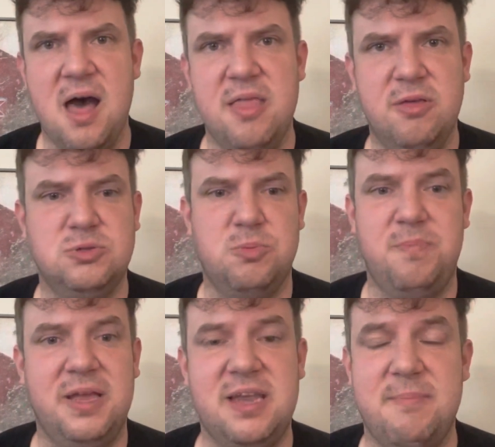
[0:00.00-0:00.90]
Those are
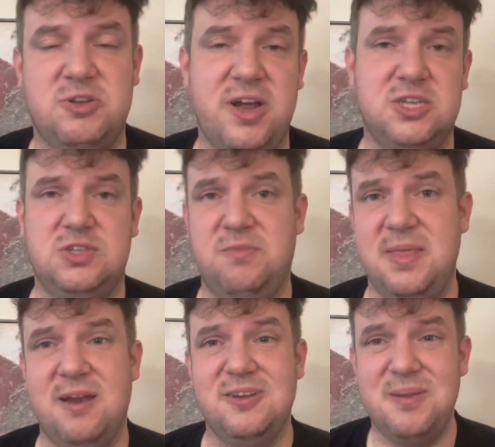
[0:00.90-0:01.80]
big time attractions for
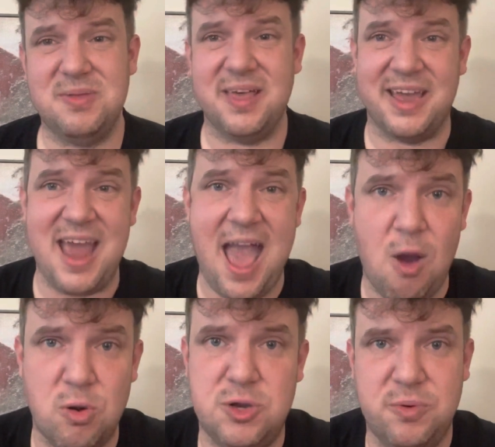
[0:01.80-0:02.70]
me that are typically like an
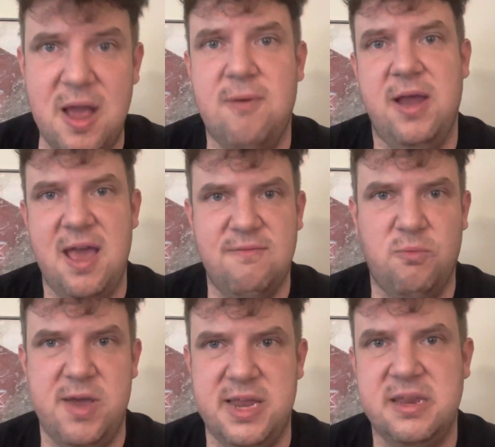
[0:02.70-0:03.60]
hour to an hour and a half
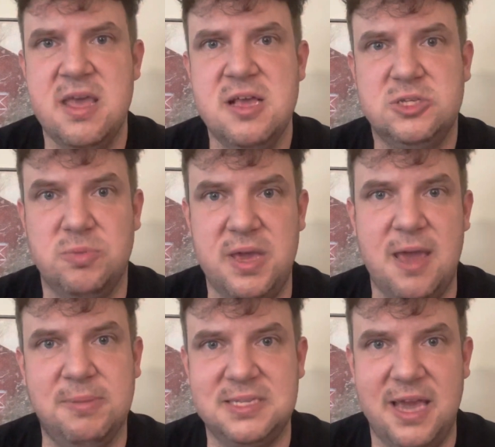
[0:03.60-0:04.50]
wait. So being
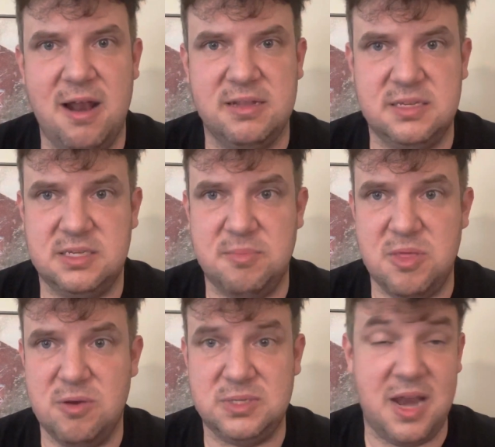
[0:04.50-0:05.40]
able to get onto some
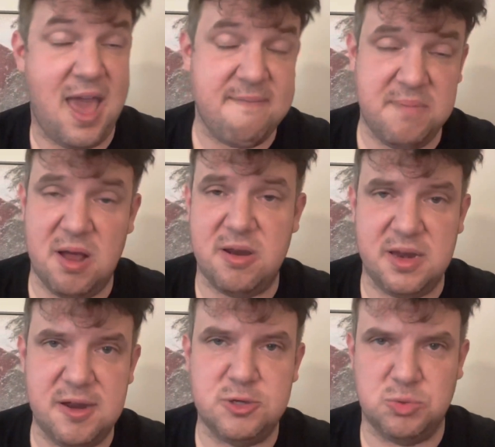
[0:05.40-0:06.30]
of those that I haven't been on
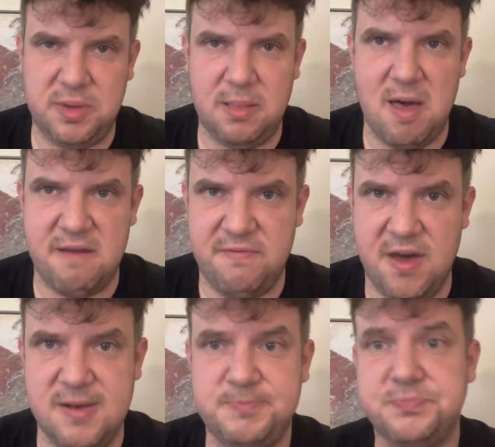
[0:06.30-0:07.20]
in years will be a lot of
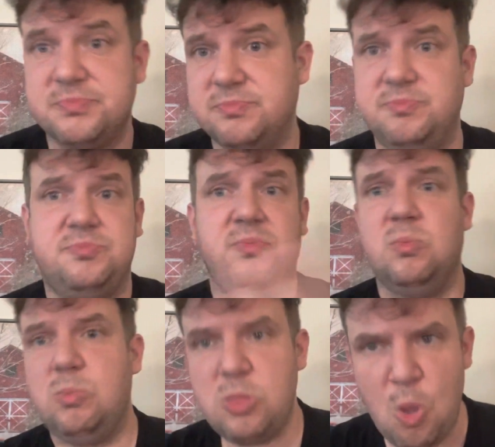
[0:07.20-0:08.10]
fun.
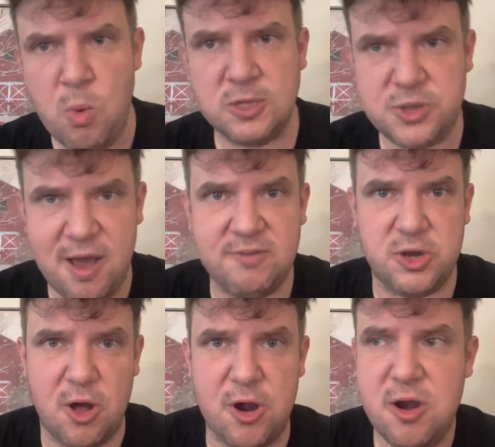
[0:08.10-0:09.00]
We also have a
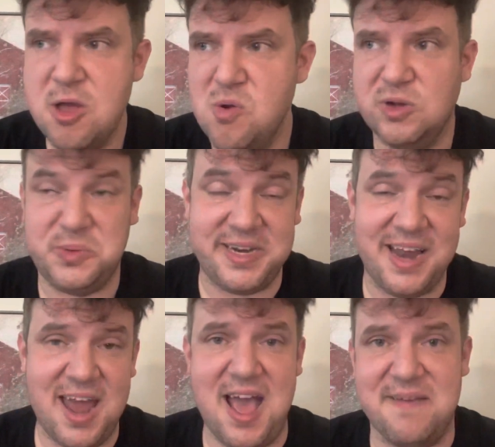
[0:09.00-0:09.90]
daughter, which we did
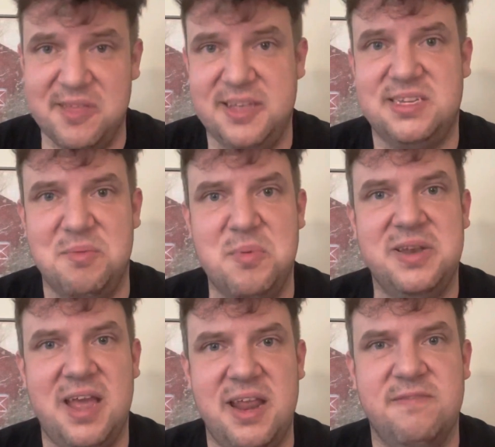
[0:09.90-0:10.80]
not have the last time we
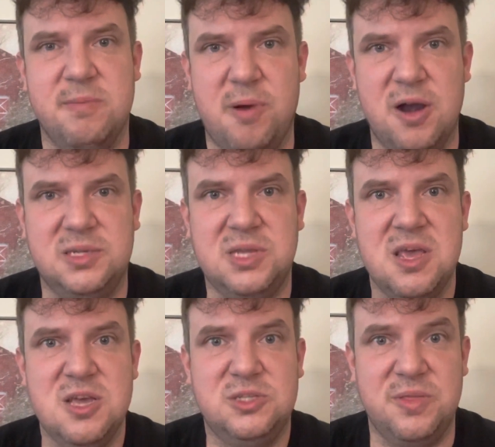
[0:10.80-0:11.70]
went to any of the parks.
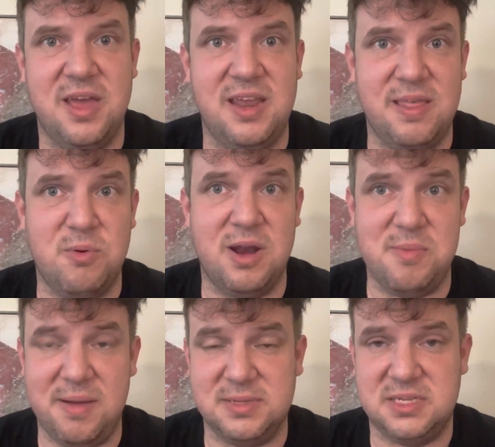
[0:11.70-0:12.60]
So the idea that we're
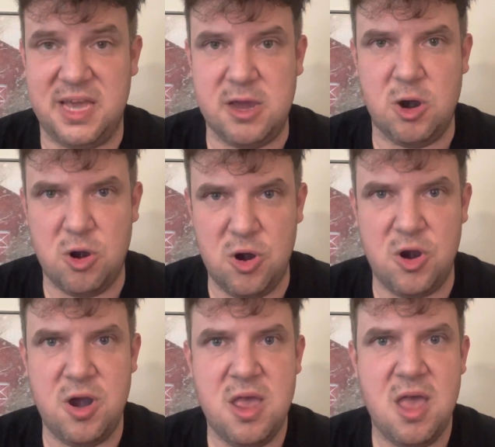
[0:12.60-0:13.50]
gonna be able to take
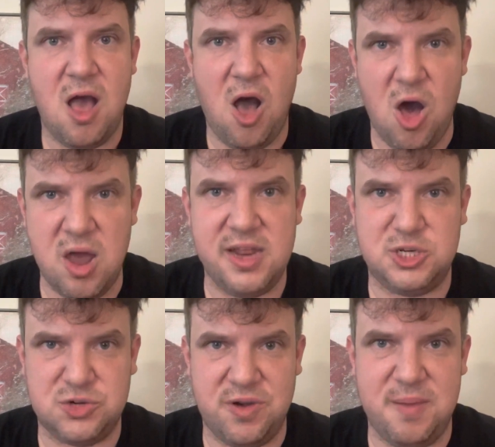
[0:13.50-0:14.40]
her on a
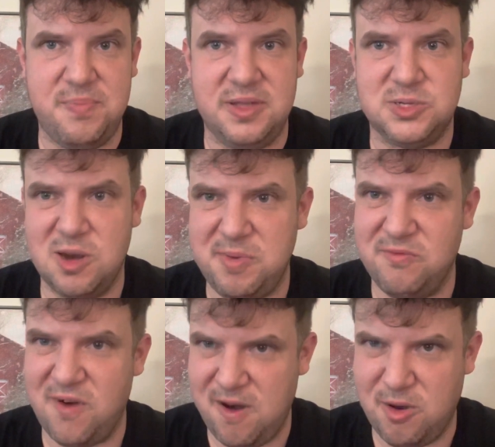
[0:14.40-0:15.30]
trip, it's gonna be
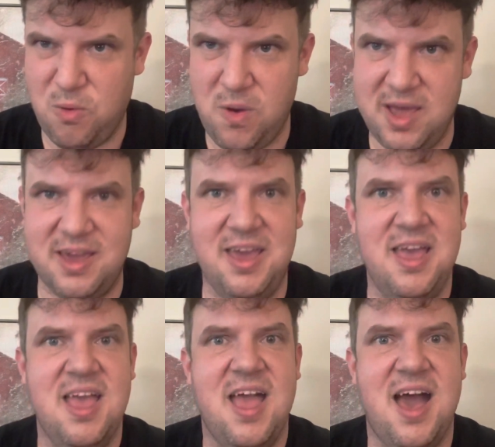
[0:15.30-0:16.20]
very quick,
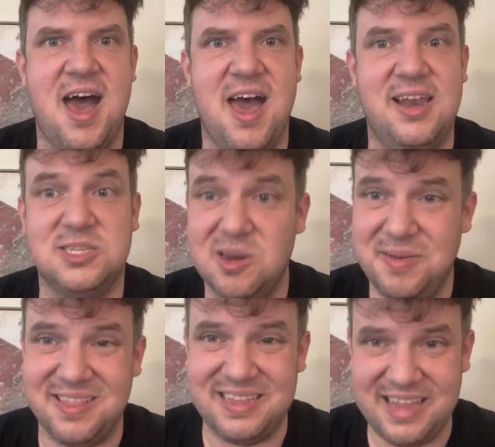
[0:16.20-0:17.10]
and it's gonna
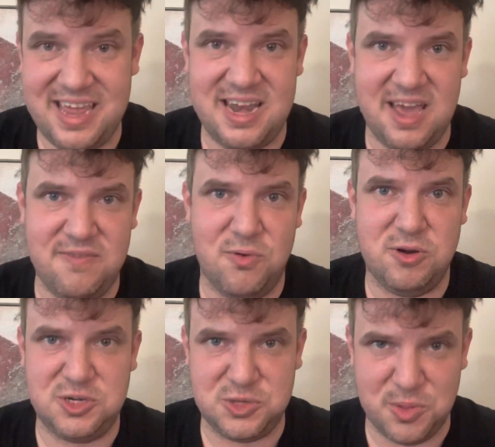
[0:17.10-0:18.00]
be a little late night
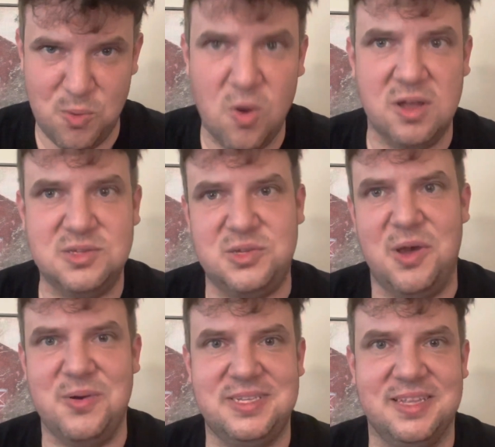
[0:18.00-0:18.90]
for her. She's only one,
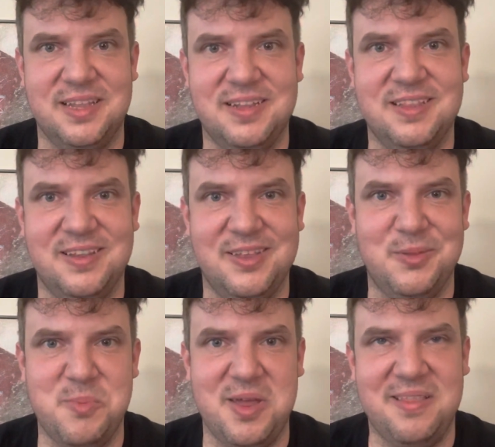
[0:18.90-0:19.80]
so it's a
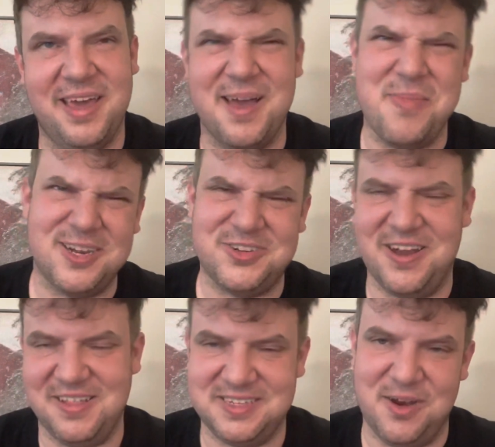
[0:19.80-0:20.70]
little bit like I'm not sure
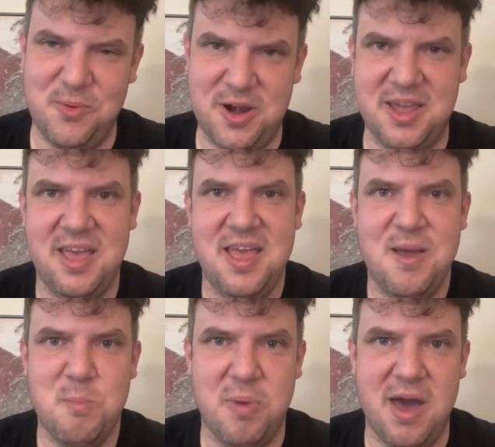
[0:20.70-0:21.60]
how that's gonna work,
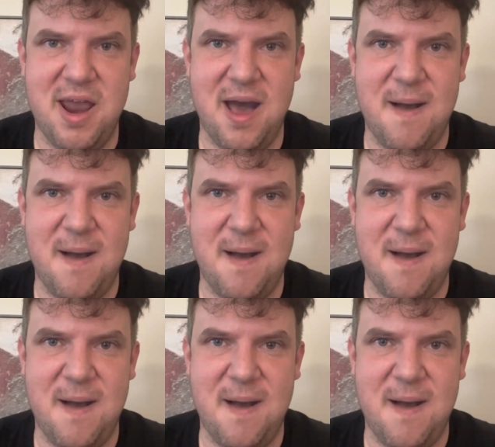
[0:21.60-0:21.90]
but